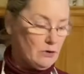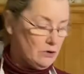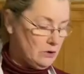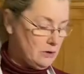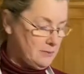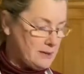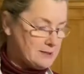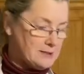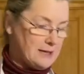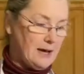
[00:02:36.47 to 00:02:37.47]
all mixed
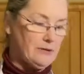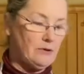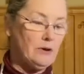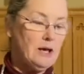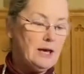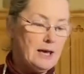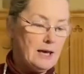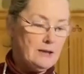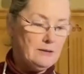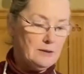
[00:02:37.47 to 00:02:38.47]
together
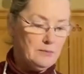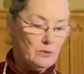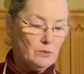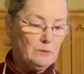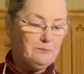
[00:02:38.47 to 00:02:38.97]
in the bowl.